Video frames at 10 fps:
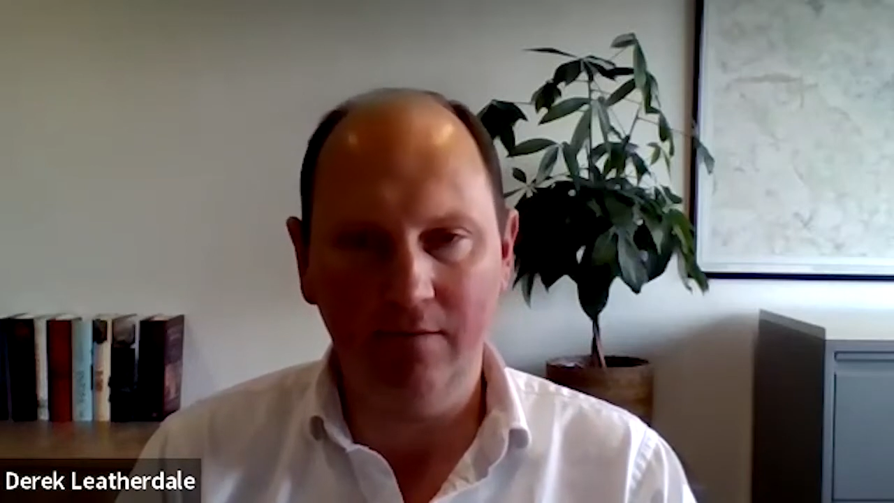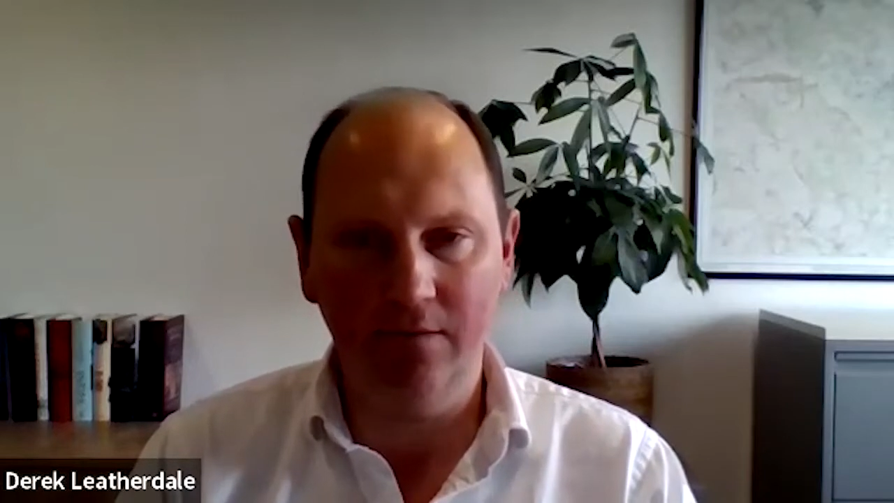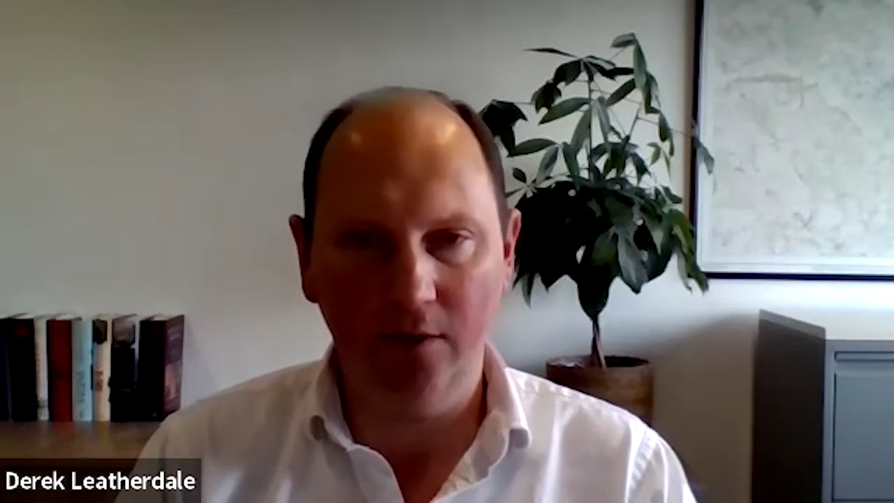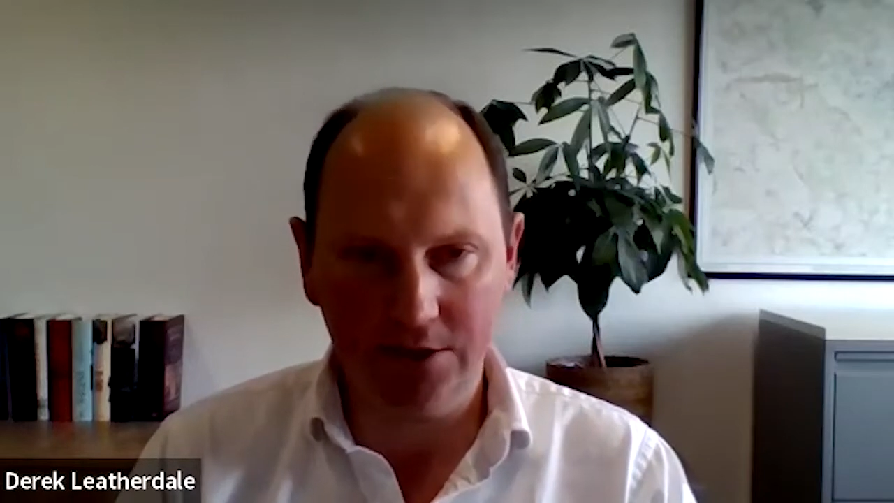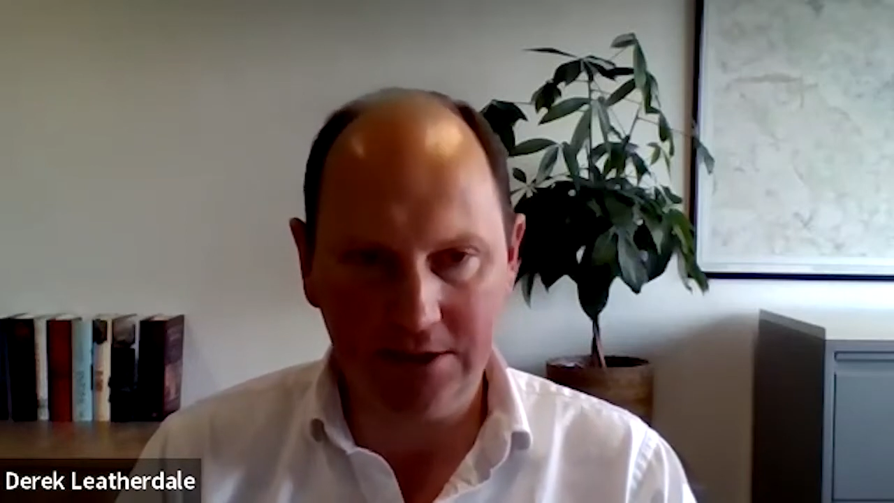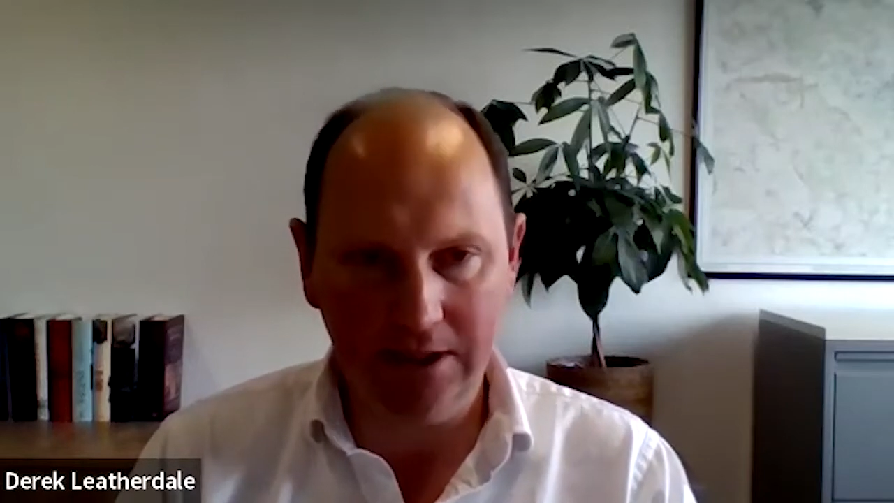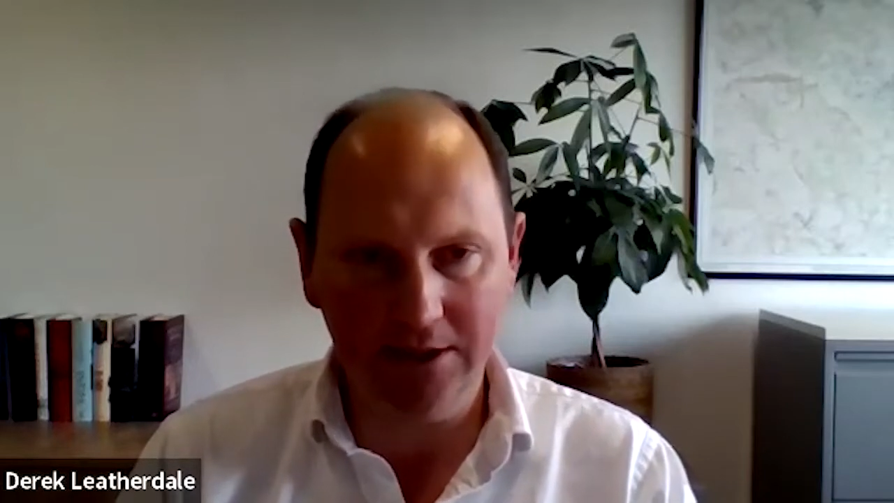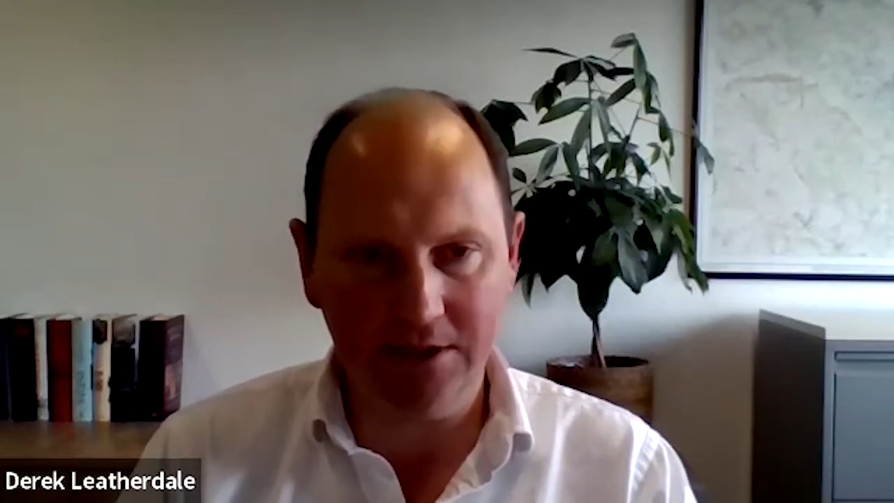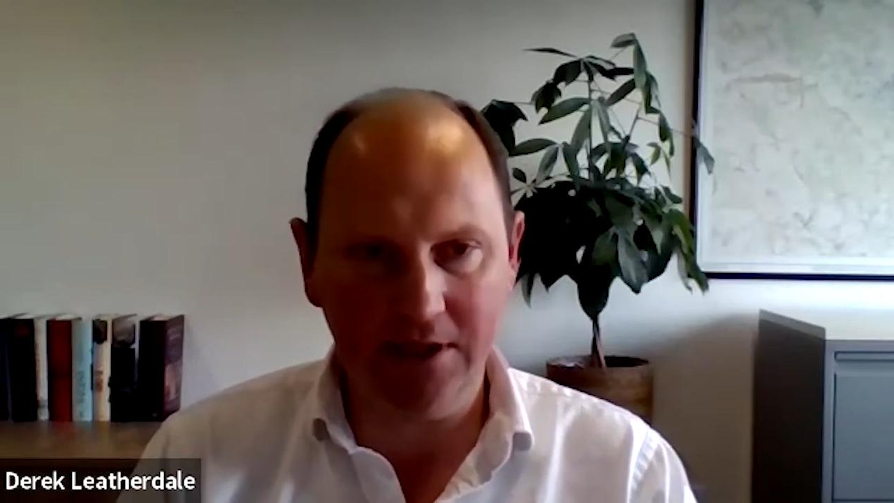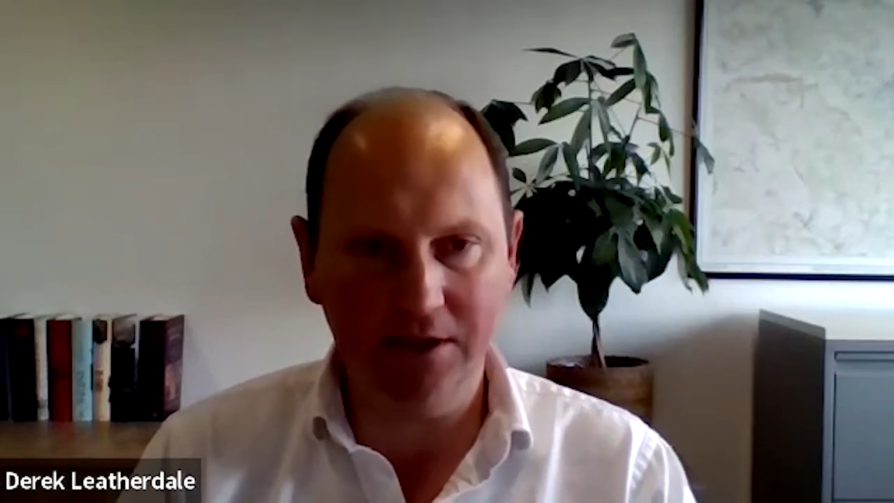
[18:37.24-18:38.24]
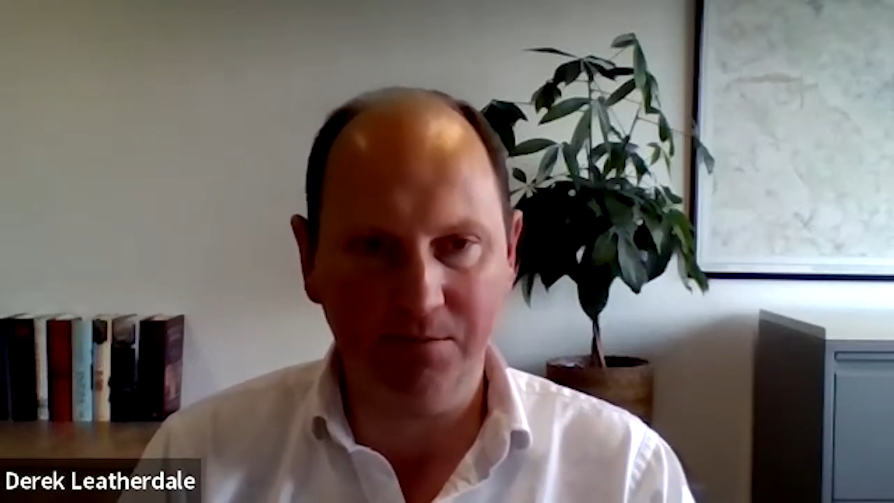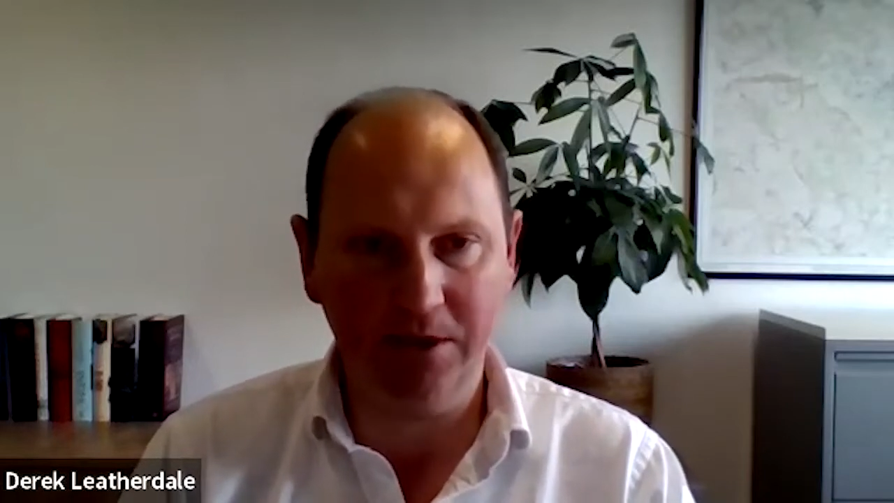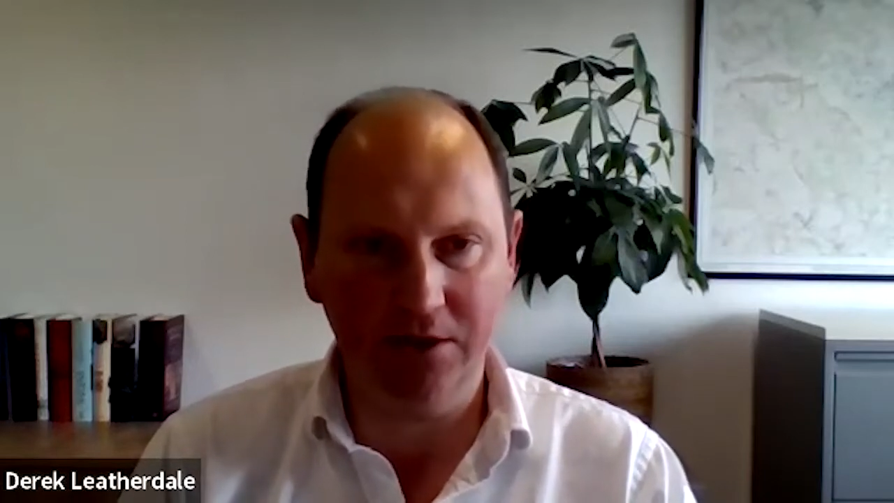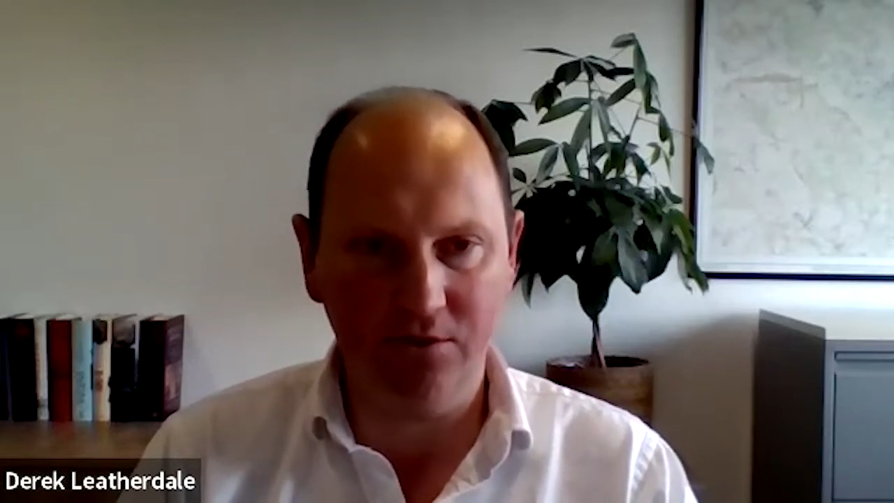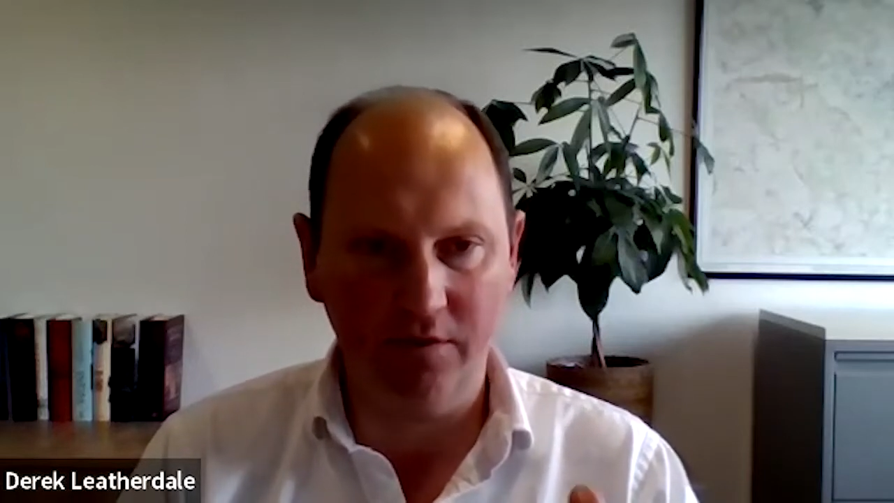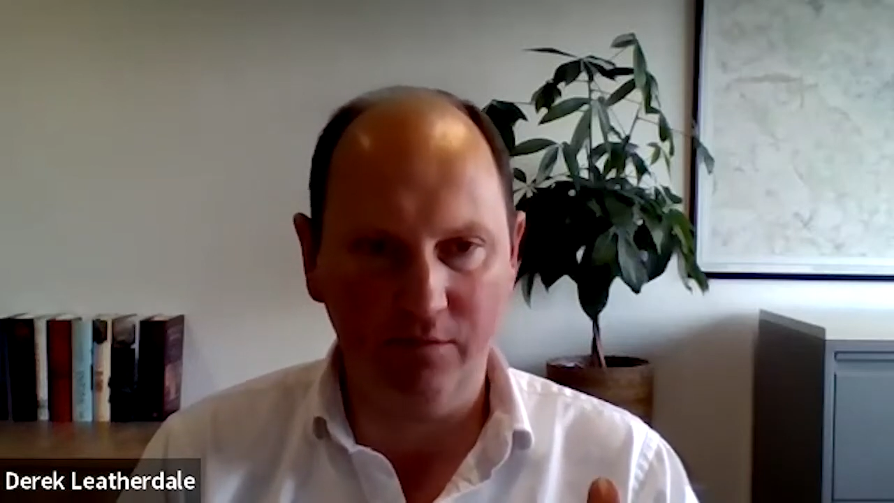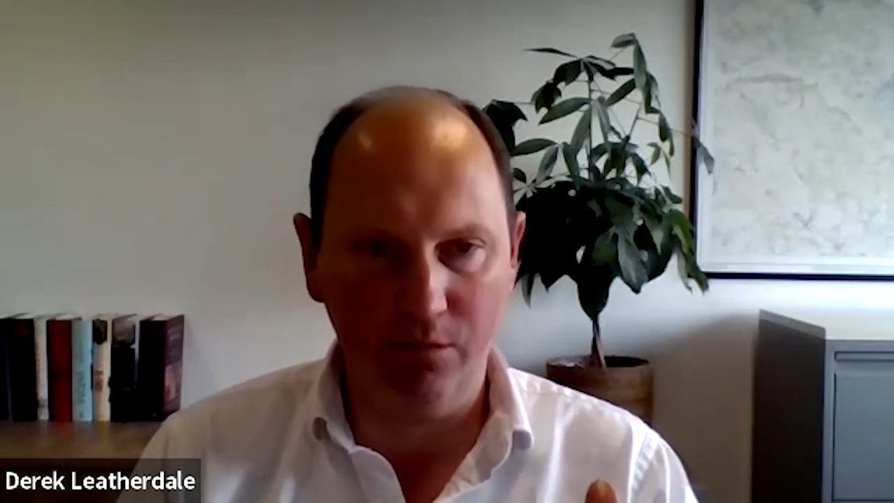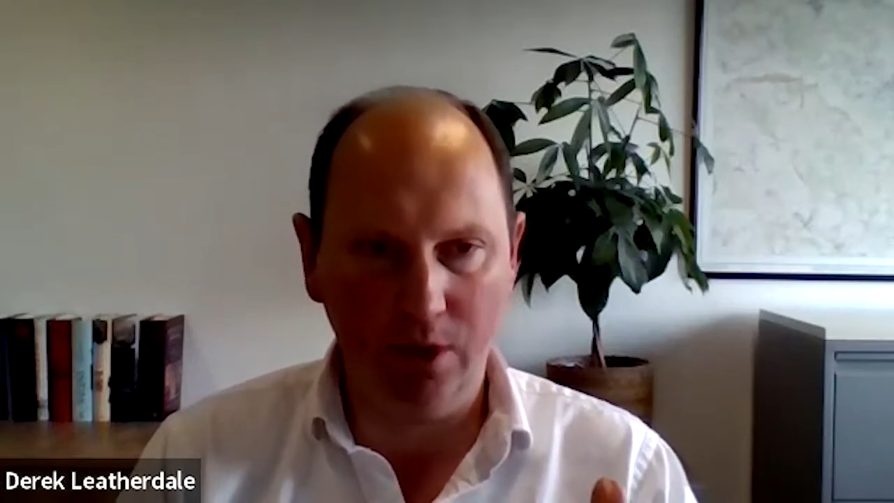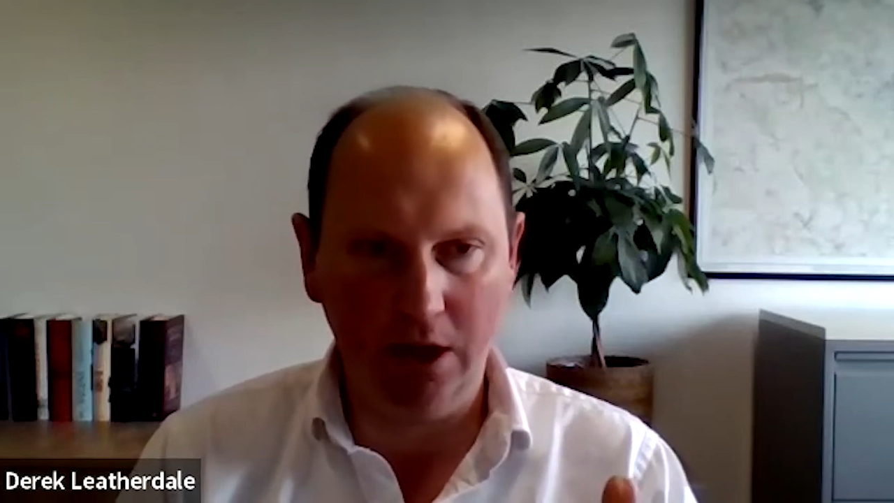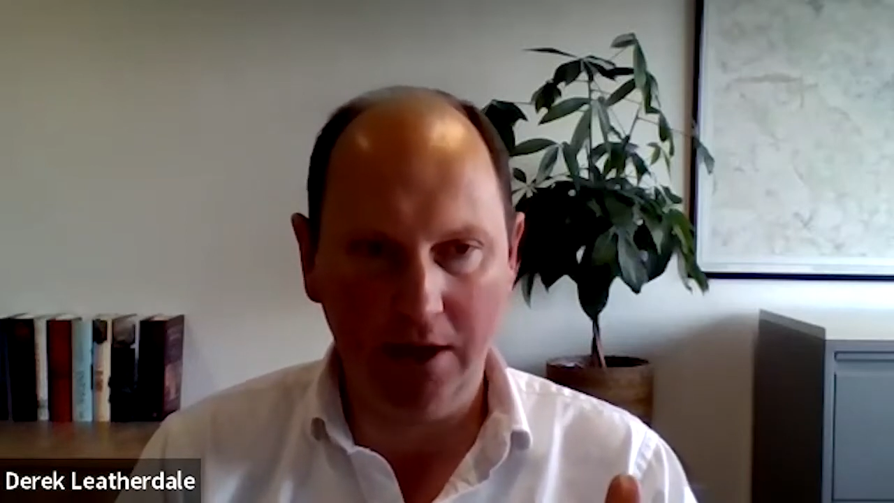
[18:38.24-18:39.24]
volatility is being
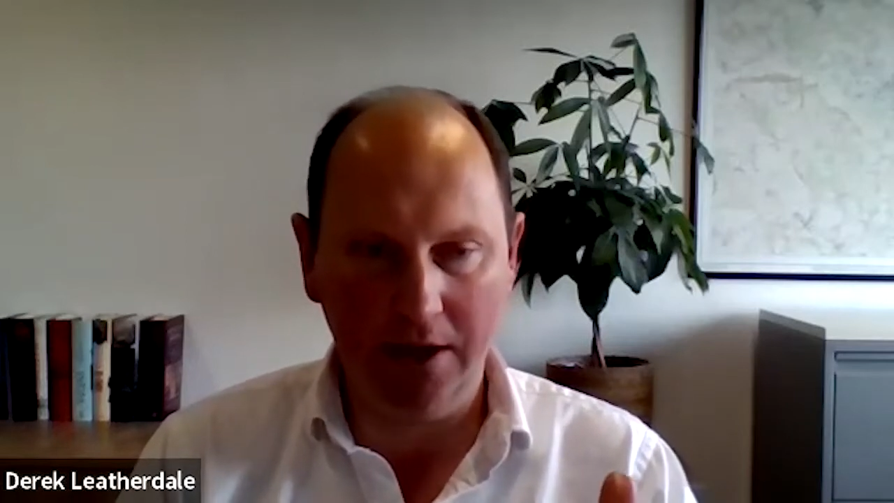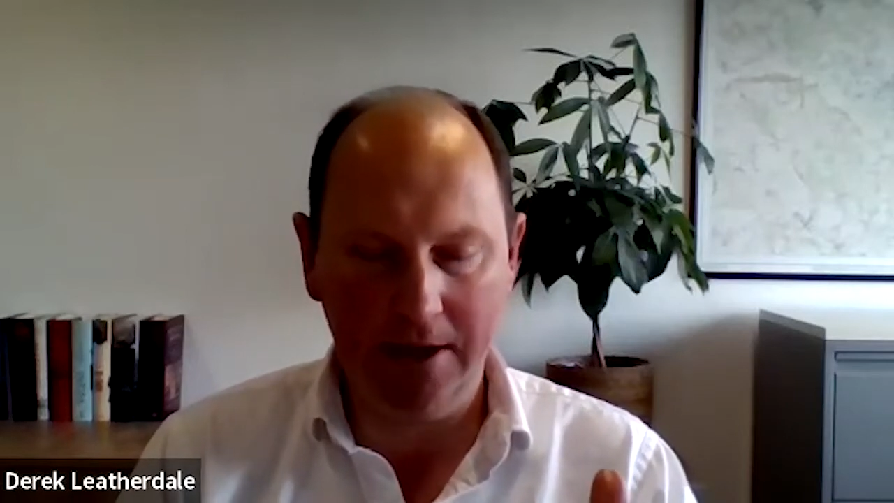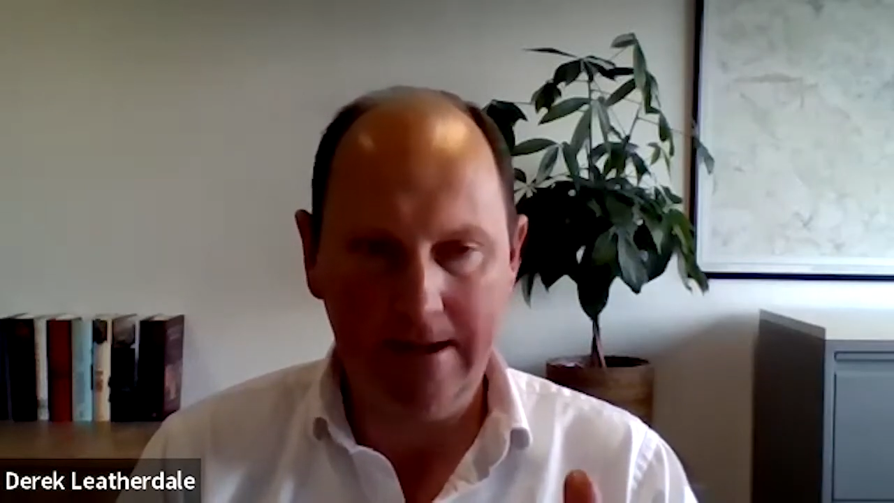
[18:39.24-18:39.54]
driven by,